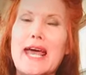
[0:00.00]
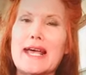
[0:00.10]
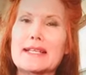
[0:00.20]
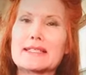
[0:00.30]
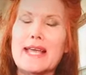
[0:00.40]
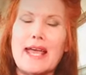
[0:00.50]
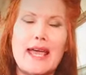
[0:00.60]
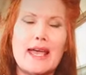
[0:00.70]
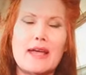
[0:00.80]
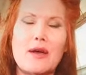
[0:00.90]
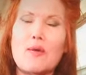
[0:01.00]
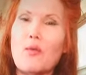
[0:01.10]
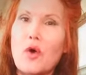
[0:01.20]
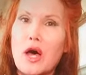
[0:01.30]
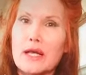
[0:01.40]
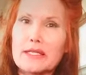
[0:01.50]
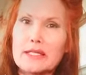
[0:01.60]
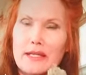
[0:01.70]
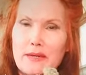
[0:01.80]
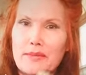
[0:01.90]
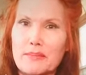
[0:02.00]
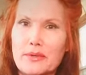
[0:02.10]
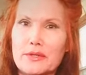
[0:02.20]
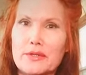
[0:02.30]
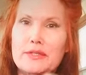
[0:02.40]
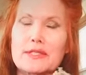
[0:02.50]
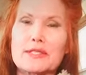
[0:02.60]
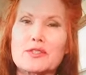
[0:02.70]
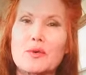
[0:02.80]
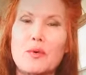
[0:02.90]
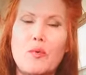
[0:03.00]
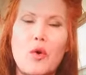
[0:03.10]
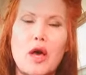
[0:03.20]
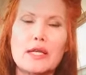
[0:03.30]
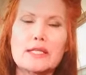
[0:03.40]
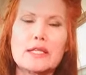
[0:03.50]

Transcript: as a wand. It can be produced into a wand